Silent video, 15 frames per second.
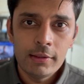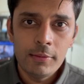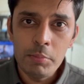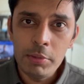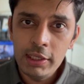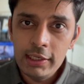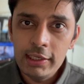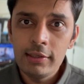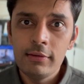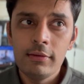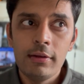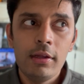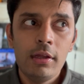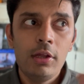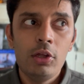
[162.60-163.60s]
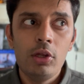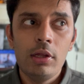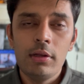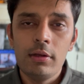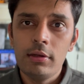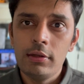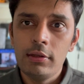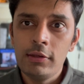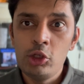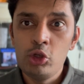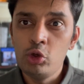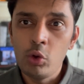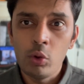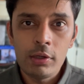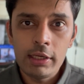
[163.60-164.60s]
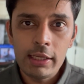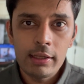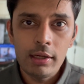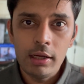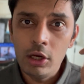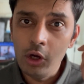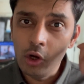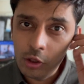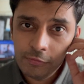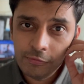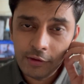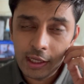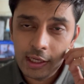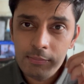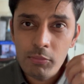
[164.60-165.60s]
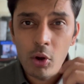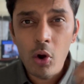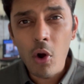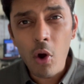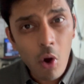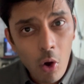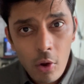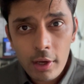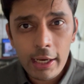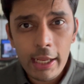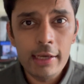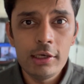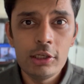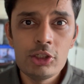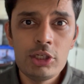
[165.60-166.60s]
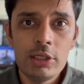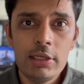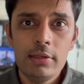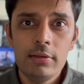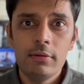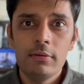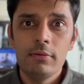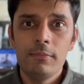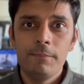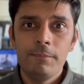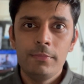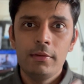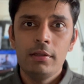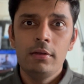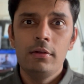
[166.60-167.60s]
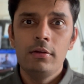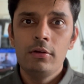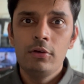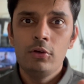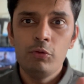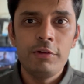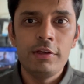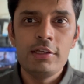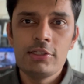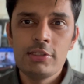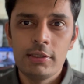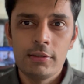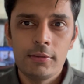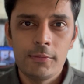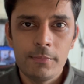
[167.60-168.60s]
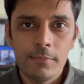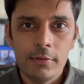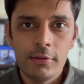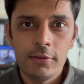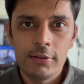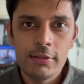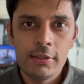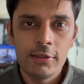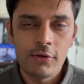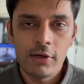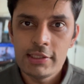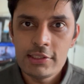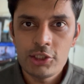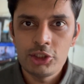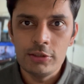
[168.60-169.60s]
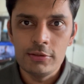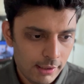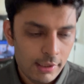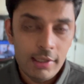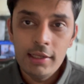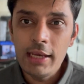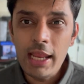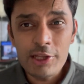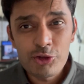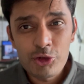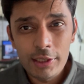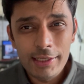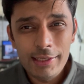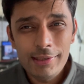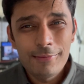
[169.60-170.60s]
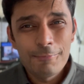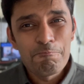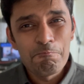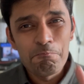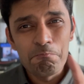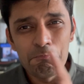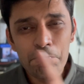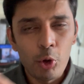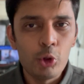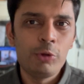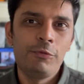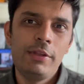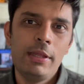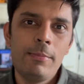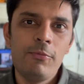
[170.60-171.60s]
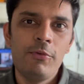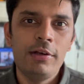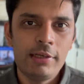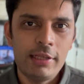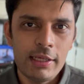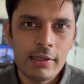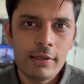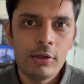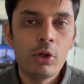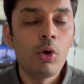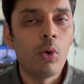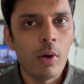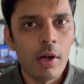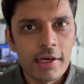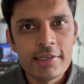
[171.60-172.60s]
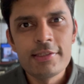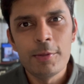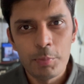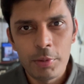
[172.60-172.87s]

meaning you don't take a lot of time or energy to finish the transition. Naturally, both of them will take quite some